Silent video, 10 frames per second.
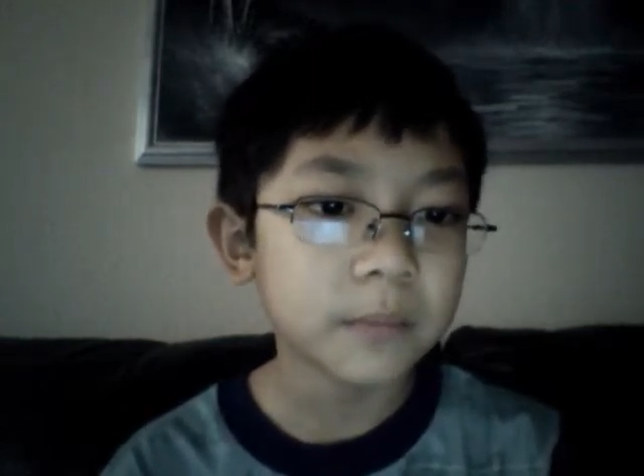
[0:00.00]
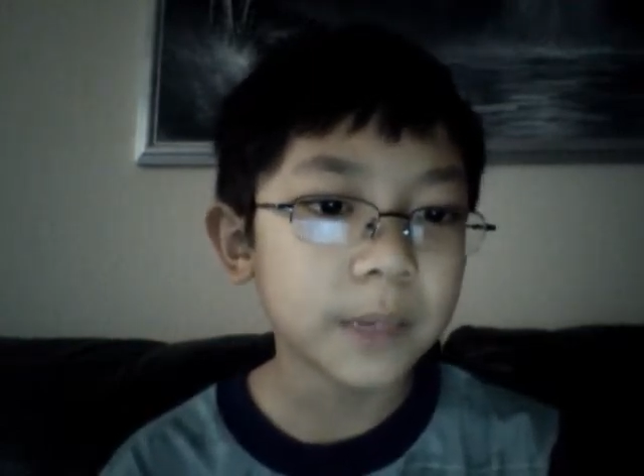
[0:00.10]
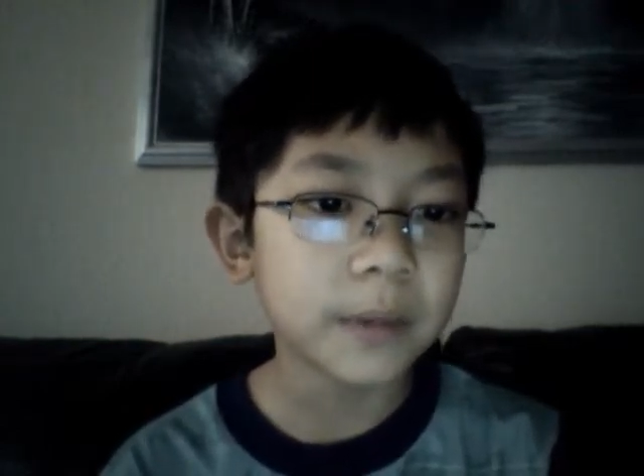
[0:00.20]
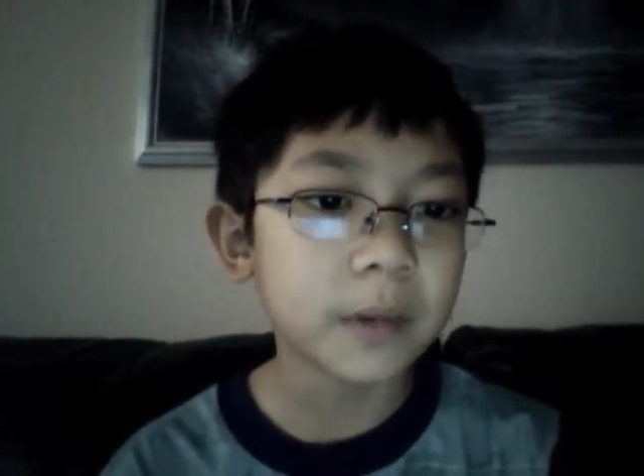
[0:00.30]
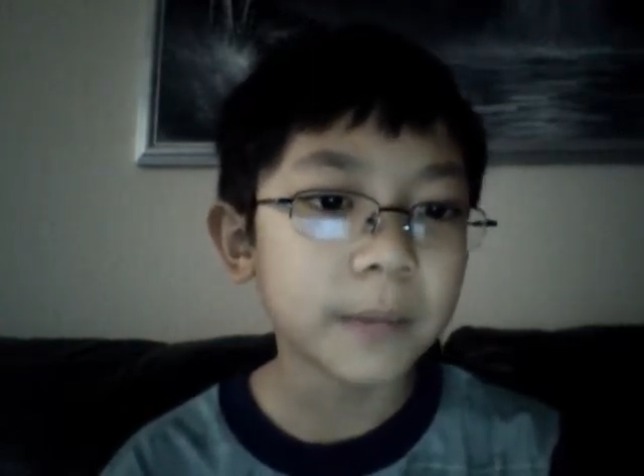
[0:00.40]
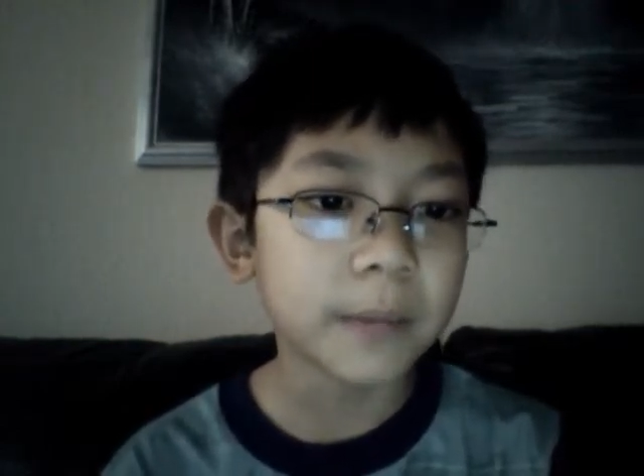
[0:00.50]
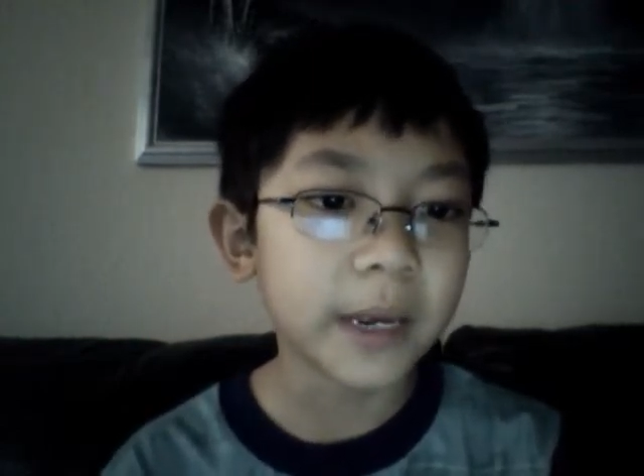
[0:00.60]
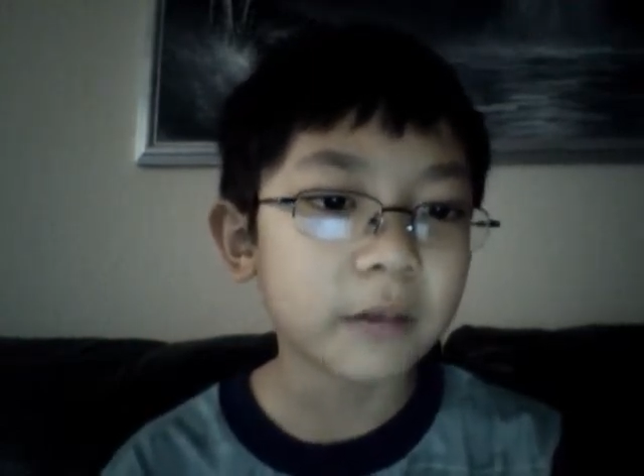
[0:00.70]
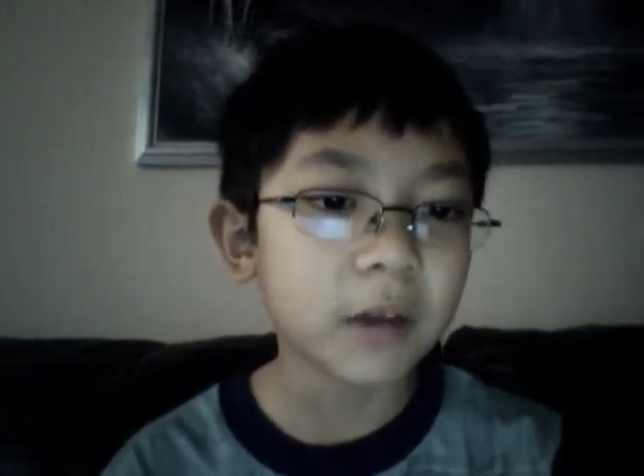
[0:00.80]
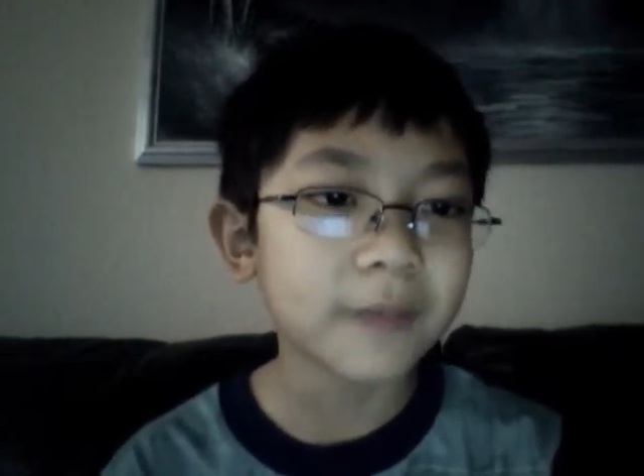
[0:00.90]
maybe on
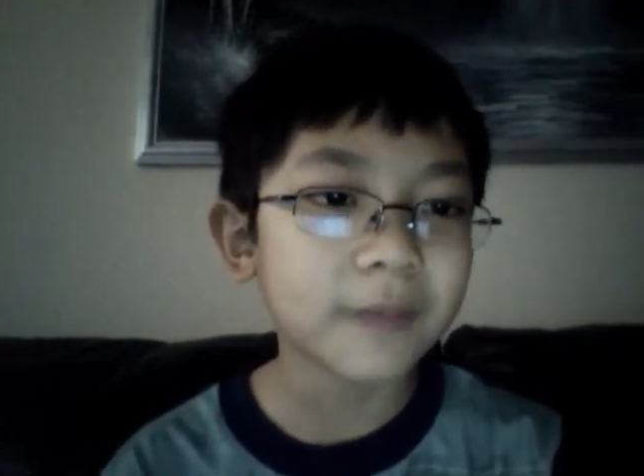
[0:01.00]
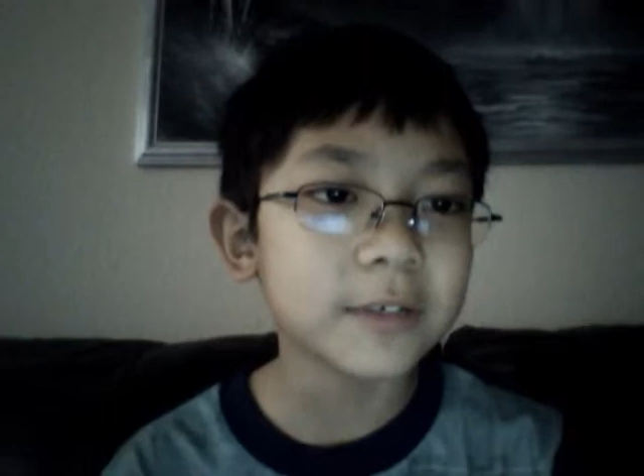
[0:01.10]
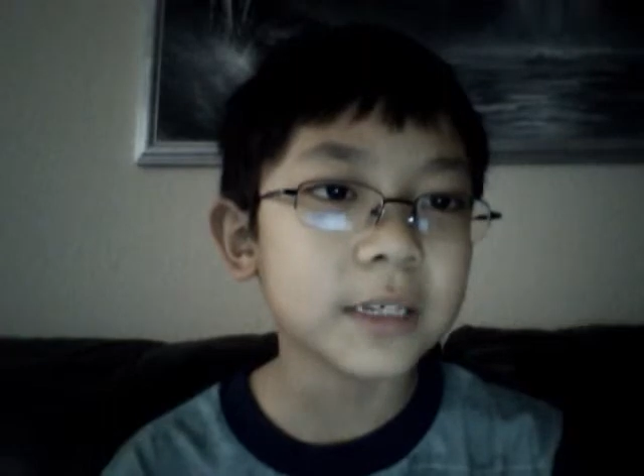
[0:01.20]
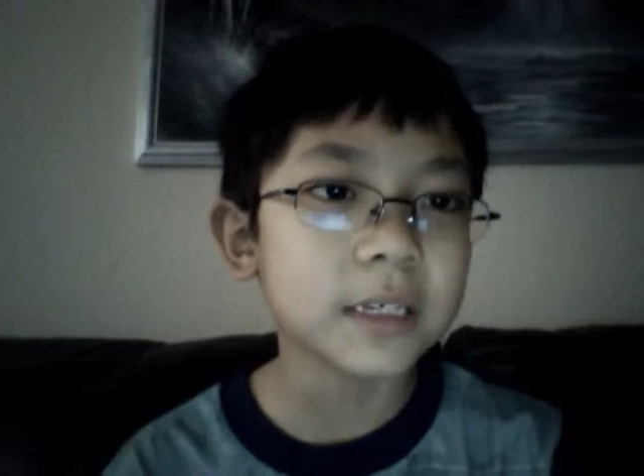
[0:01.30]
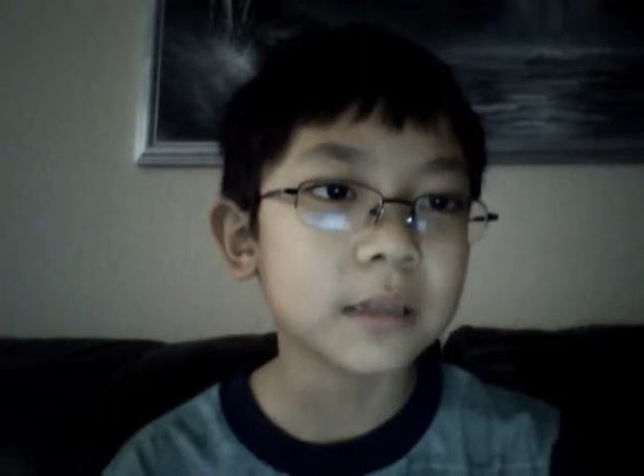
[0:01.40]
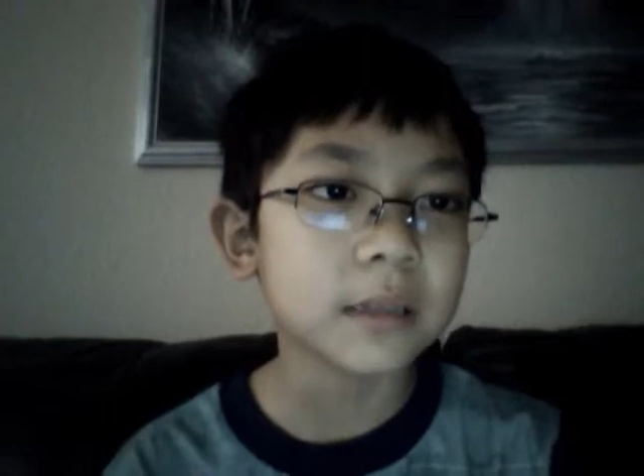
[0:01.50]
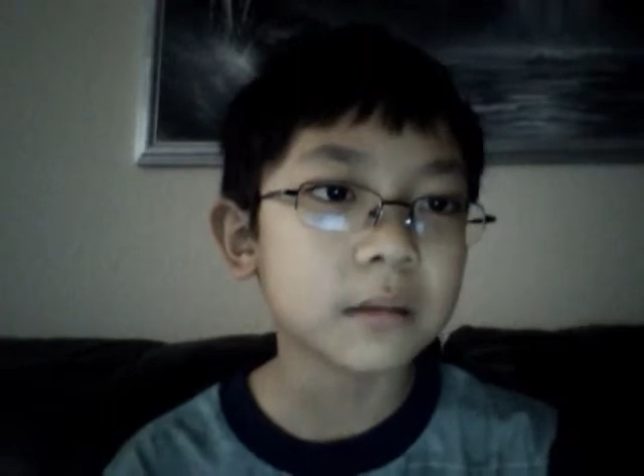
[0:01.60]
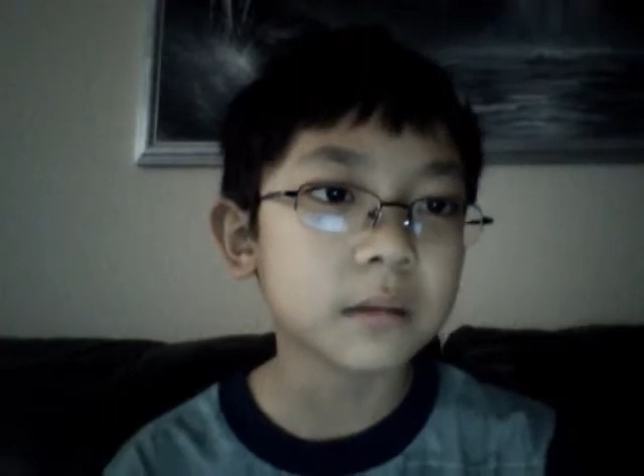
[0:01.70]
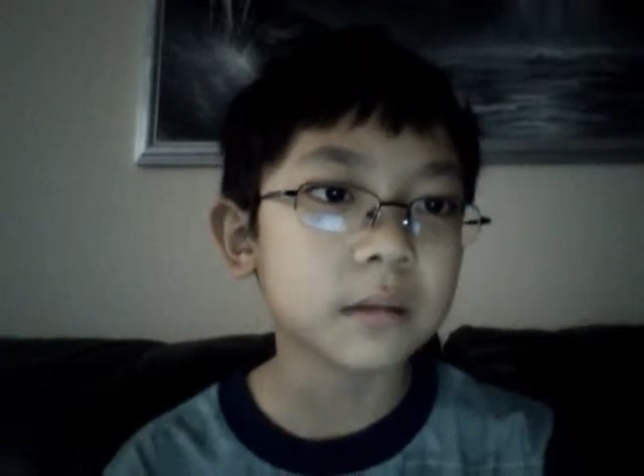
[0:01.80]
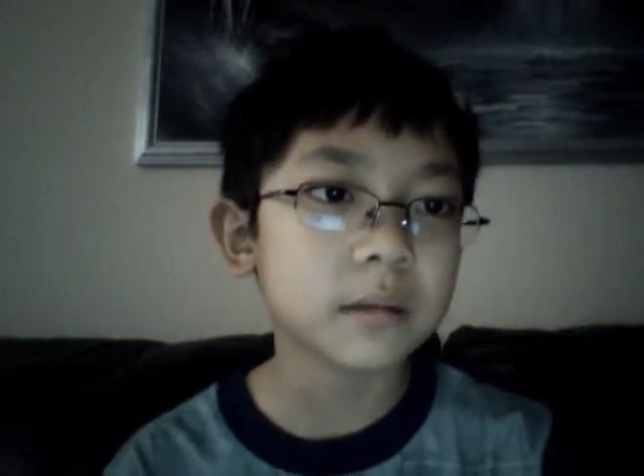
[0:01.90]
Minecraft you could
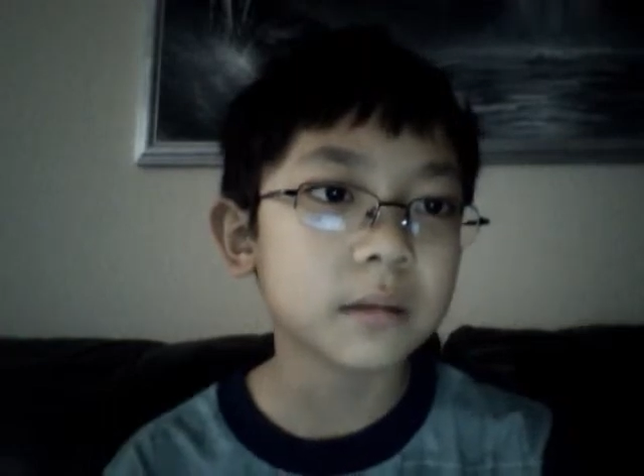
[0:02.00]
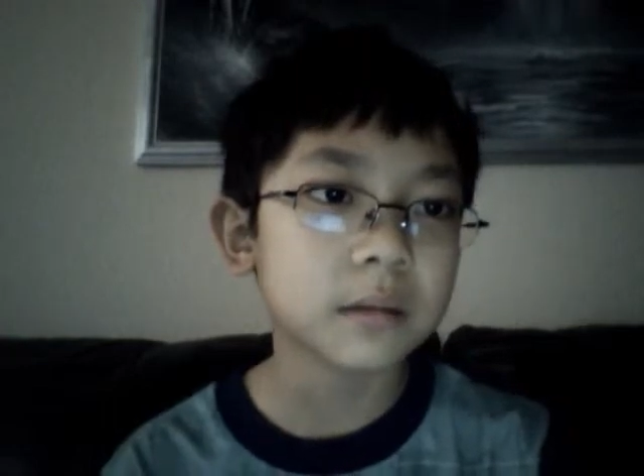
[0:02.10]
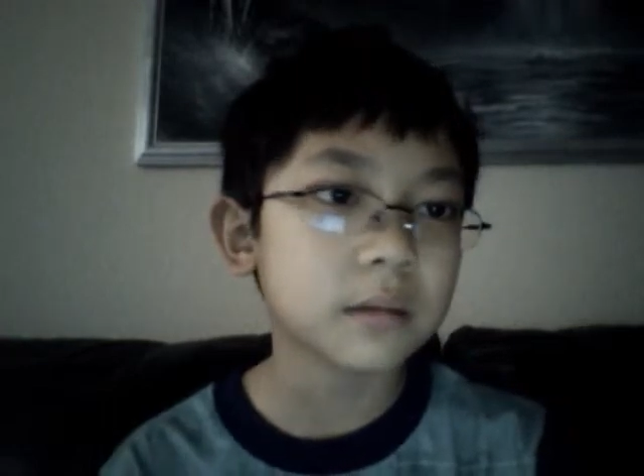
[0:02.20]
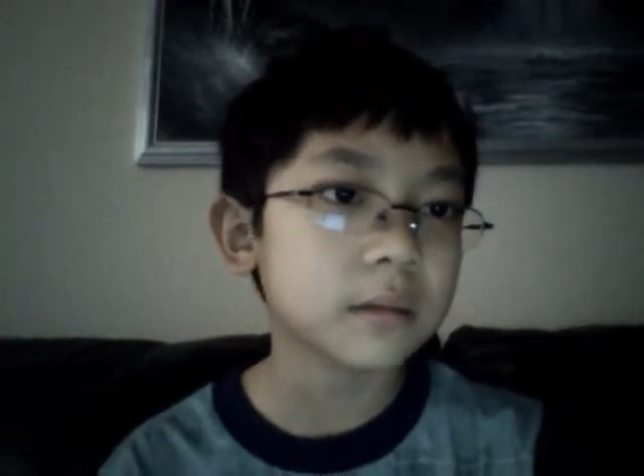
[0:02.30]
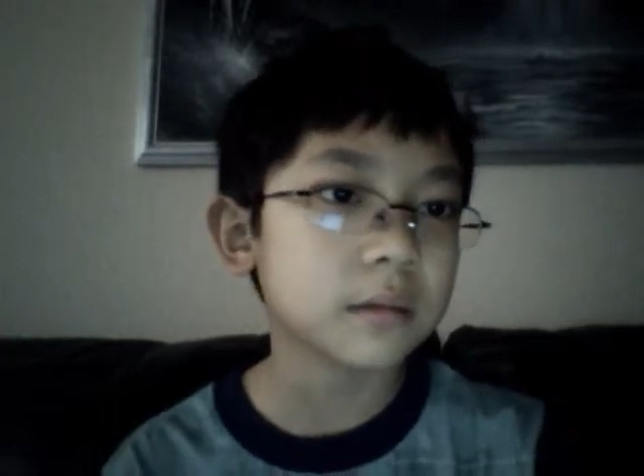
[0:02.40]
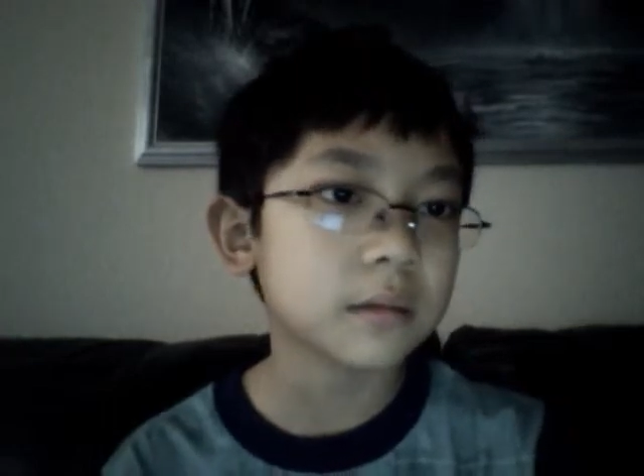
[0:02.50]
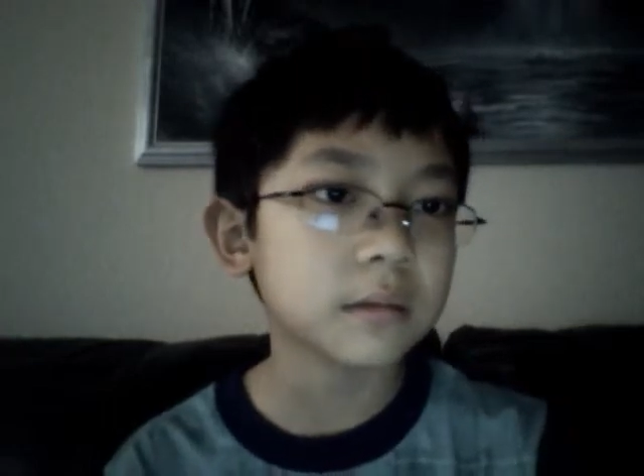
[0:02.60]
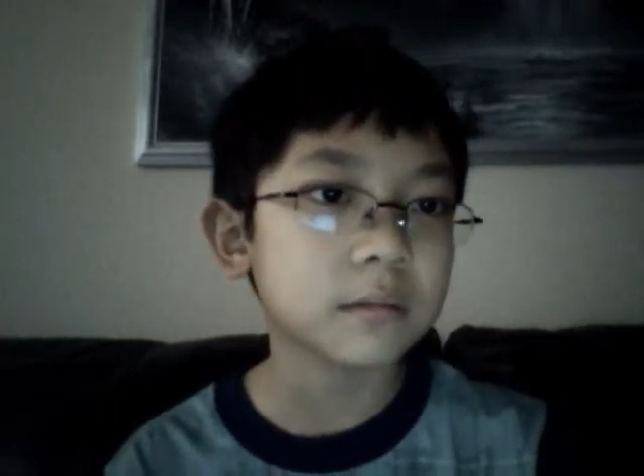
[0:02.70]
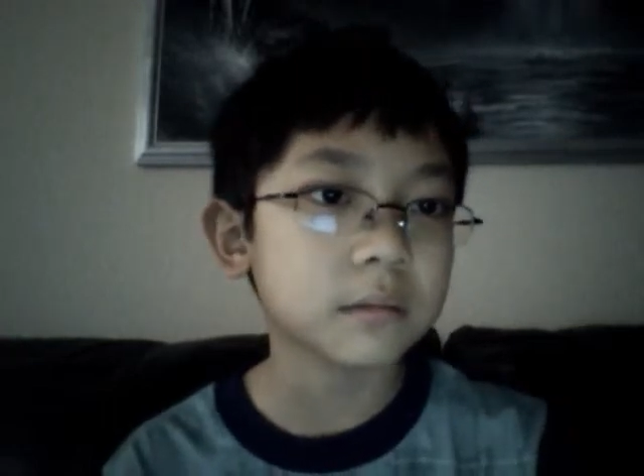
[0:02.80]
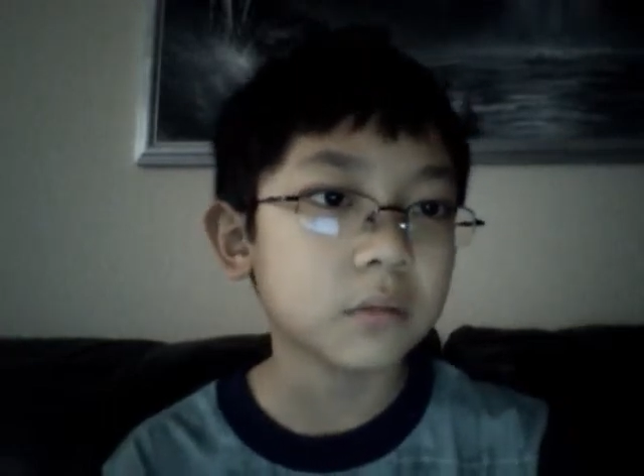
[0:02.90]

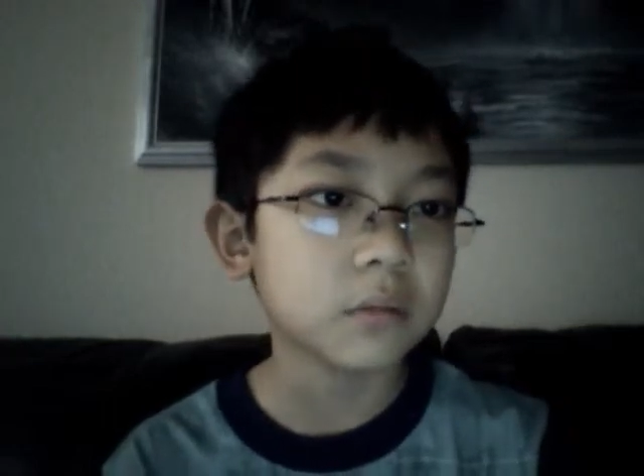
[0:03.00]
just